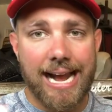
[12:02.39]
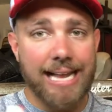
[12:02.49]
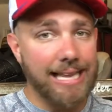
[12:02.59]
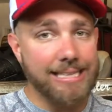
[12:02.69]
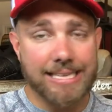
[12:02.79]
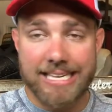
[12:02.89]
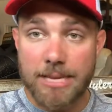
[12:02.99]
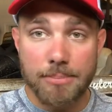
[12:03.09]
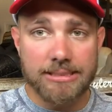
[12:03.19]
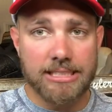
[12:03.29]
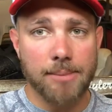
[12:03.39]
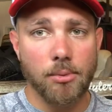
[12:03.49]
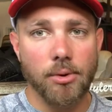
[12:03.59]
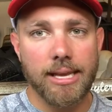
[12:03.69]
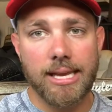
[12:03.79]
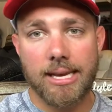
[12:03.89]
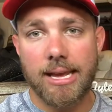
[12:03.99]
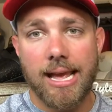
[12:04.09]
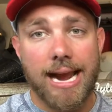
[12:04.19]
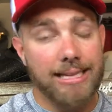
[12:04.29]
I like to keep it simple again.
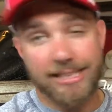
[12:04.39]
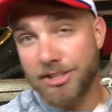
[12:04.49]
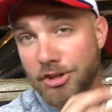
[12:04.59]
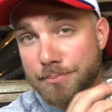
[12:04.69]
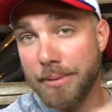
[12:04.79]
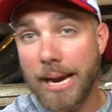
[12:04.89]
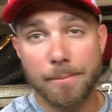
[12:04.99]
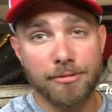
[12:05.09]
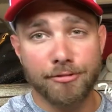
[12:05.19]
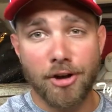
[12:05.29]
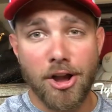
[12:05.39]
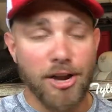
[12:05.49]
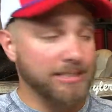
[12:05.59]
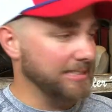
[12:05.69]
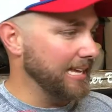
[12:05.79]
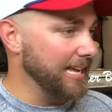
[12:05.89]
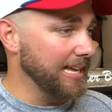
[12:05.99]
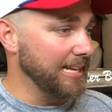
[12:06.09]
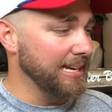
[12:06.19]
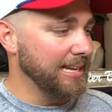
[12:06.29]
I like to use popping frogs
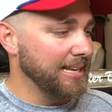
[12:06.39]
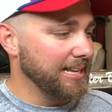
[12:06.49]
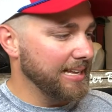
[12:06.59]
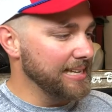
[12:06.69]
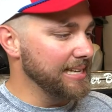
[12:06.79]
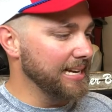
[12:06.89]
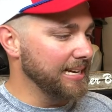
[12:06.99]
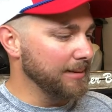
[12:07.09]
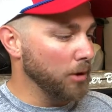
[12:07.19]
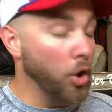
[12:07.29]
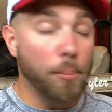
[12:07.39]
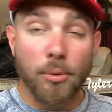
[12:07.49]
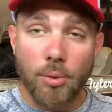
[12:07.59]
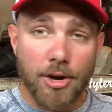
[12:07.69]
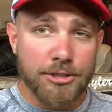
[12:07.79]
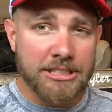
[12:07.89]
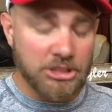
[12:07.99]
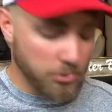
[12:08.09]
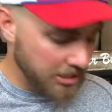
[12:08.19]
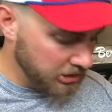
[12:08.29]
in open water
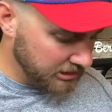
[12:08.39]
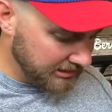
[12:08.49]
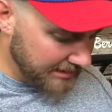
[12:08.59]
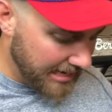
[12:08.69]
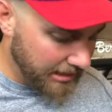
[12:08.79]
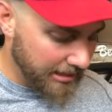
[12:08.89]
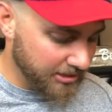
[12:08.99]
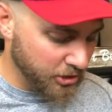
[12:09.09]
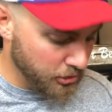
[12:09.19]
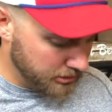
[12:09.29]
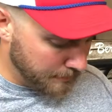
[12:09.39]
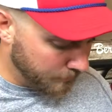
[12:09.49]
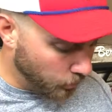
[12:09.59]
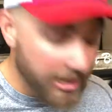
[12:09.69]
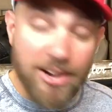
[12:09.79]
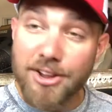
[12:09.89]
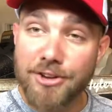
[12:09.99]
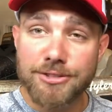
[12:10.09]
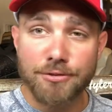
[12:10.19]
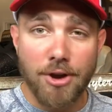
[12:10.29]
situations. I like to use the pointed
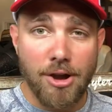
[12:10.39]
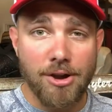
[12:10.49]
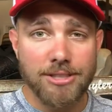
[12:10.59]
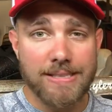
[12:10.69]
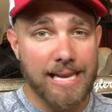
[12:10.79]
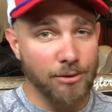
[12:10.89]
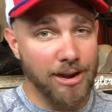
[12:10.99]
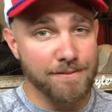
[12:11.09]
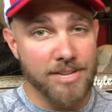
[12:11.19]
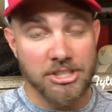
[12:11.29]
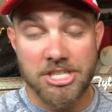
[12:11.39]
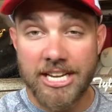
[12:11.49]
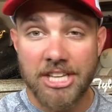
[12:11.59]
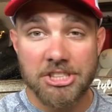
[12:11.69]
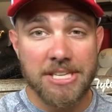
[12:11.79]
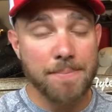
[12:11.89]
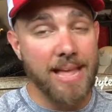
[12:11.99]
nose frogs around vegetation.